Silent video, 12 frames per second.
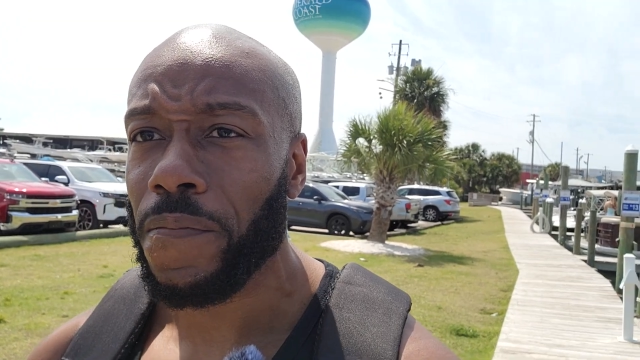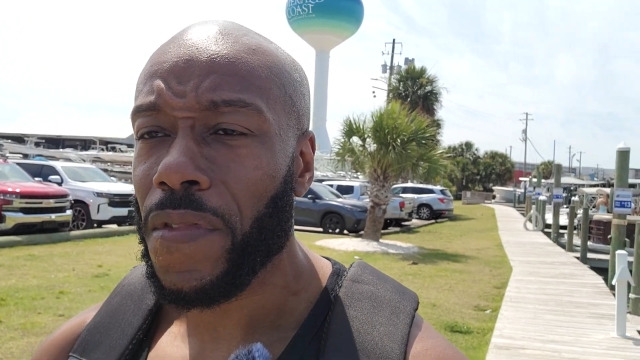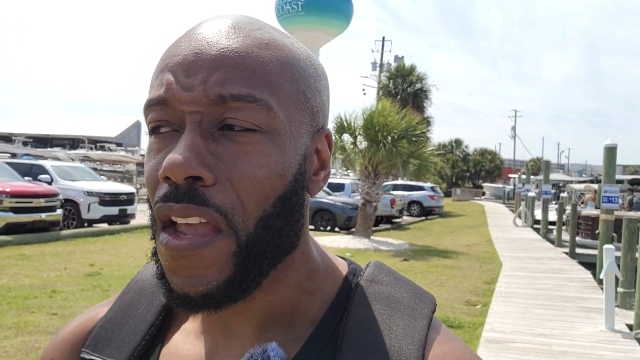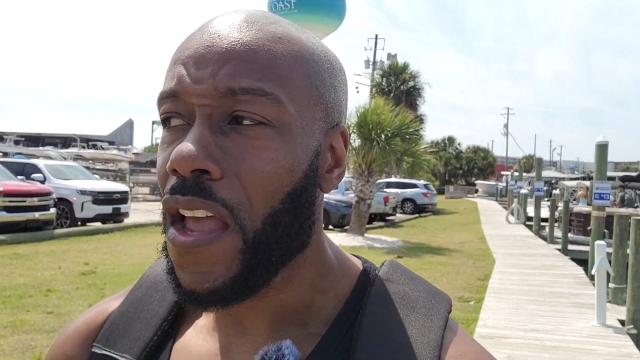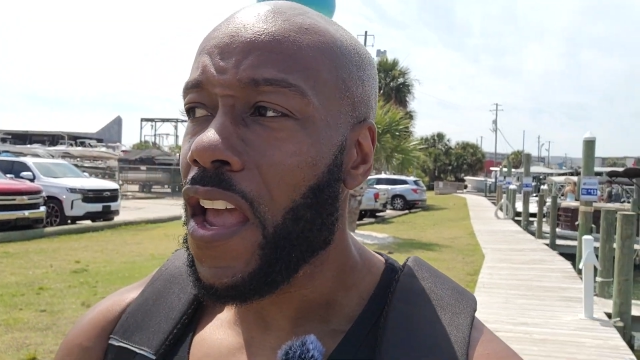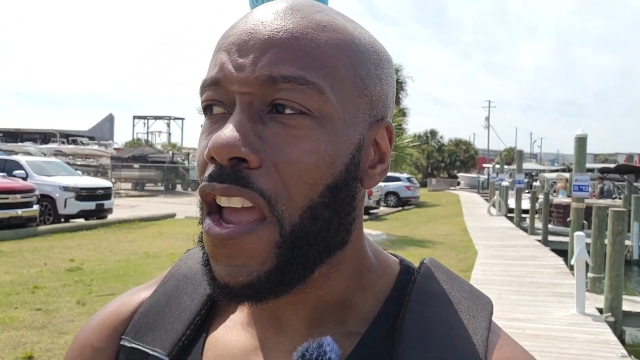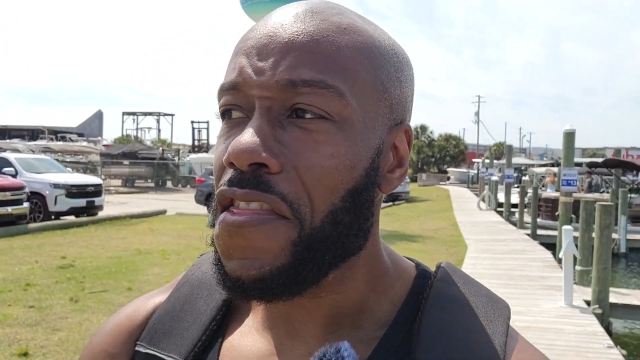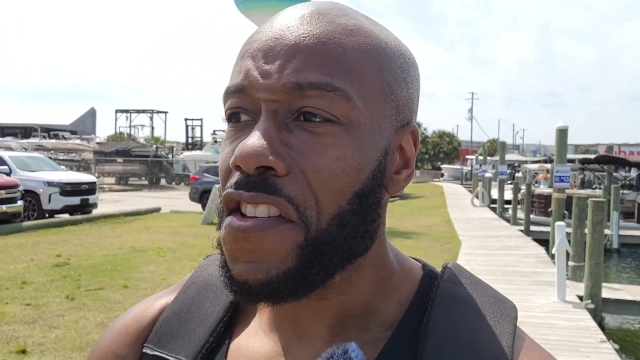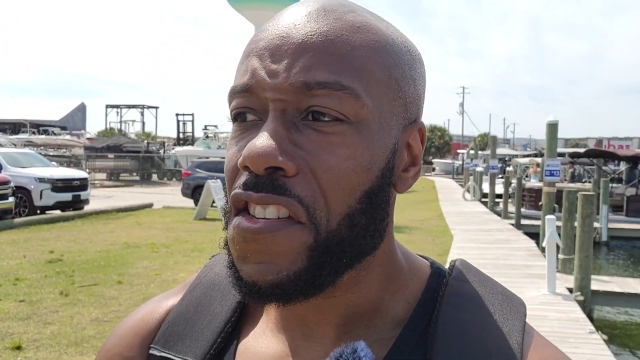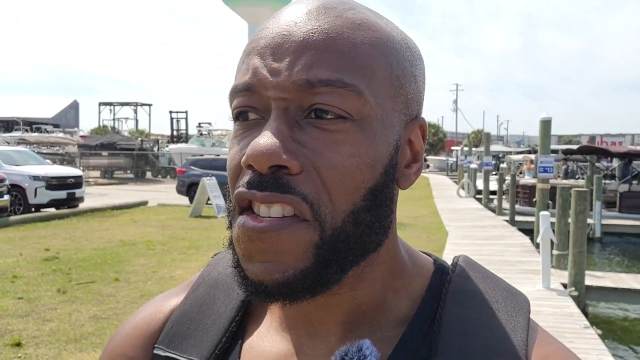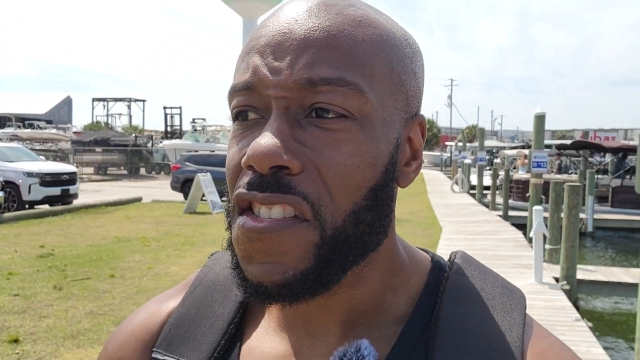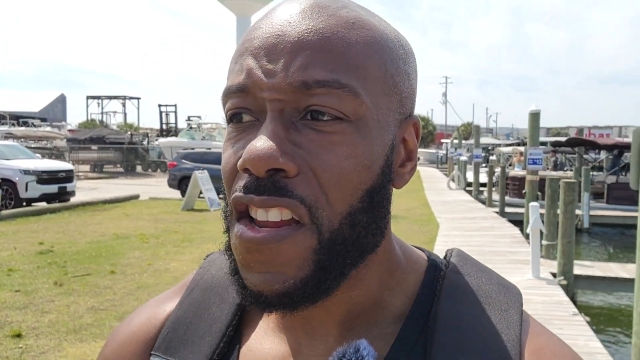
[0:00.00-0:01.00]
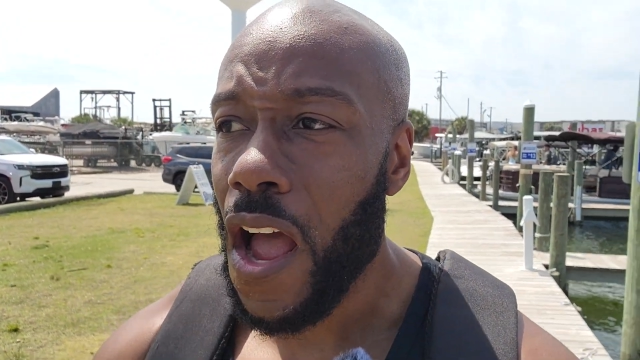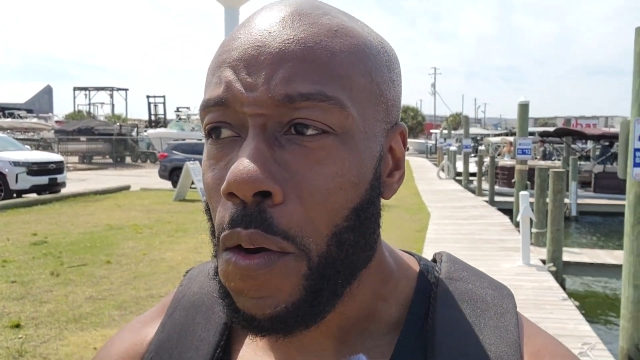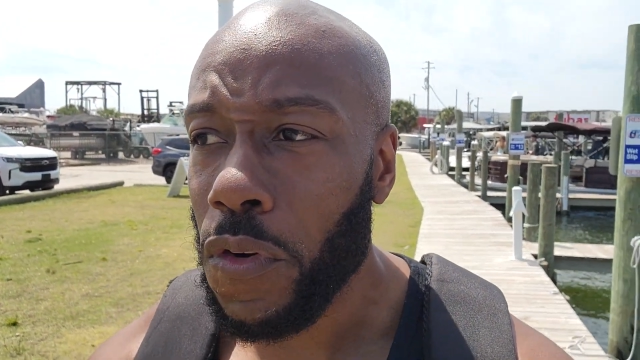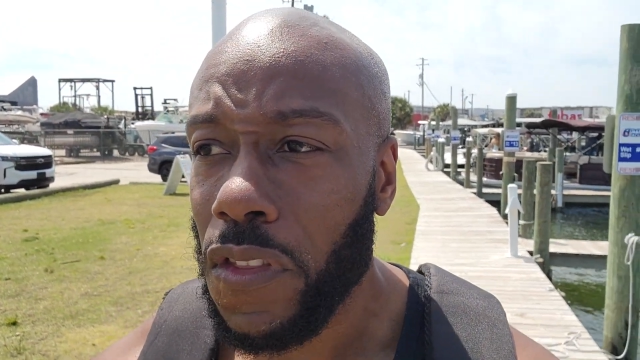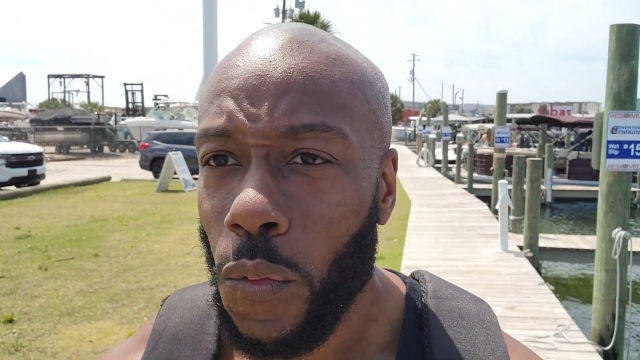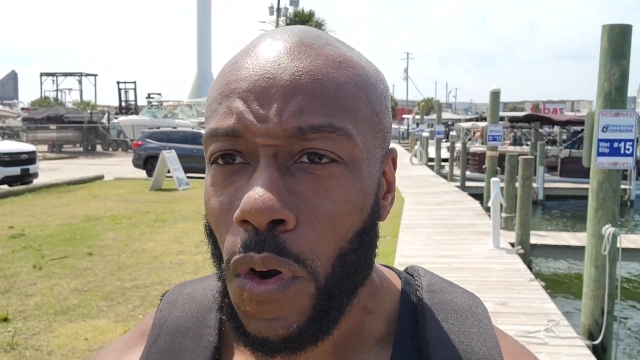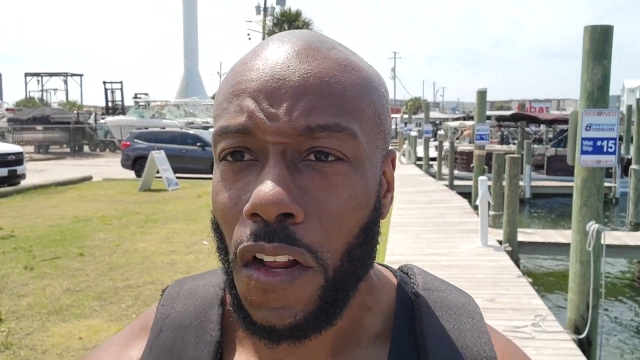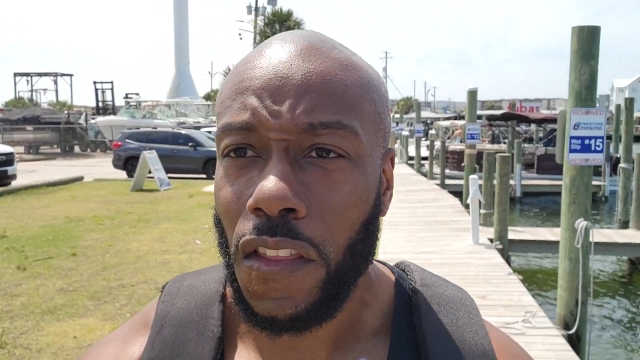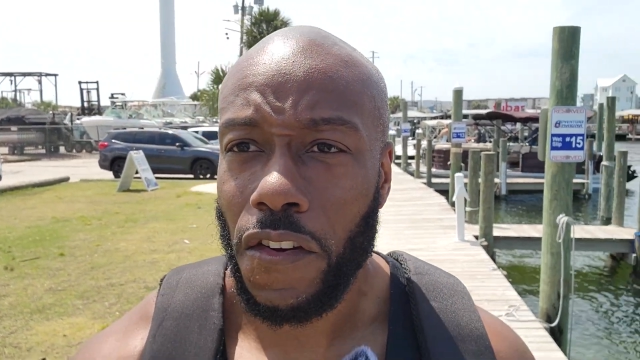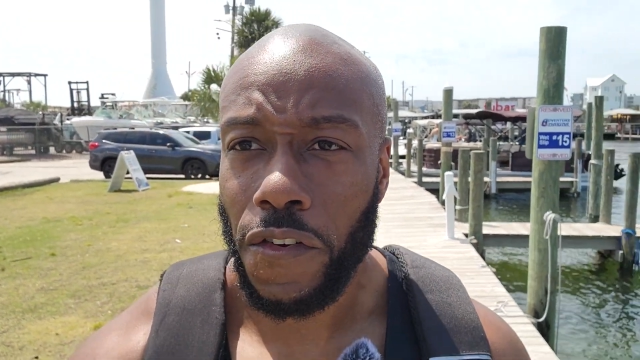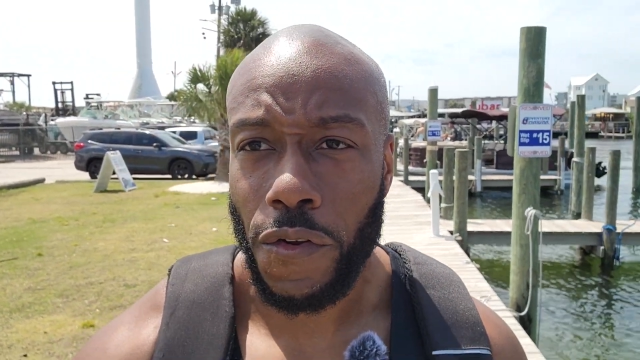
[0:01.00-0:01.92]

And this is not what the wealthy are doing. Now,